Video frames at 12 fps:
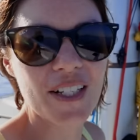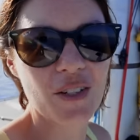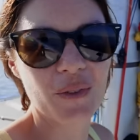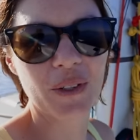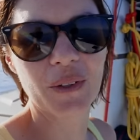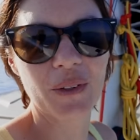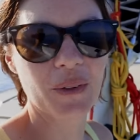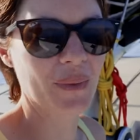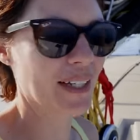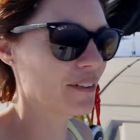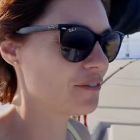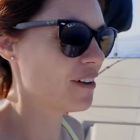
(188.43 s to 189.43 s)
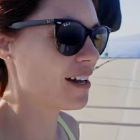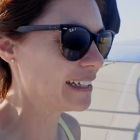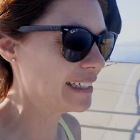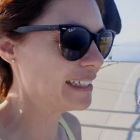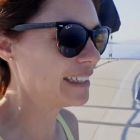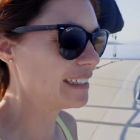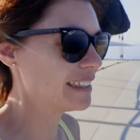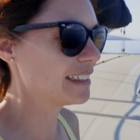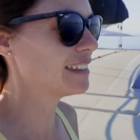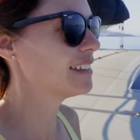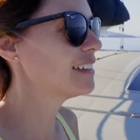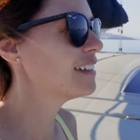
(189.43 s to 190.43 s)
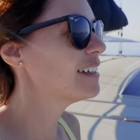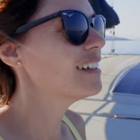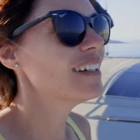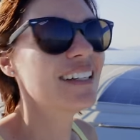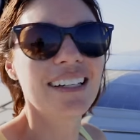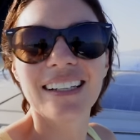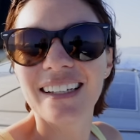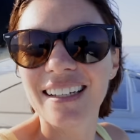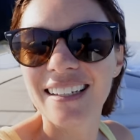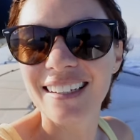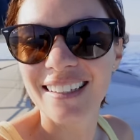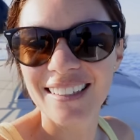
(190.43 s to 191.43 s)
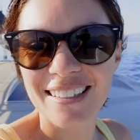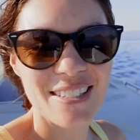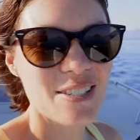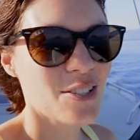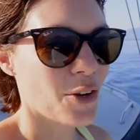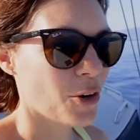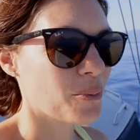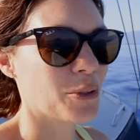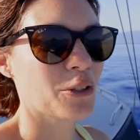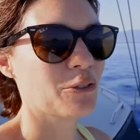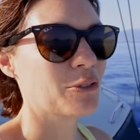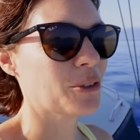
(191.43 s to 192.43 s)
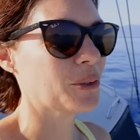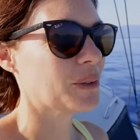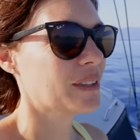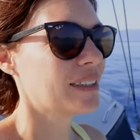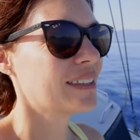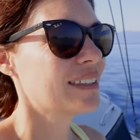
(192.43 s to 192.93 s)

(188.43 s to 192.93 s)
surreal that we are finally here. It's so beautiful.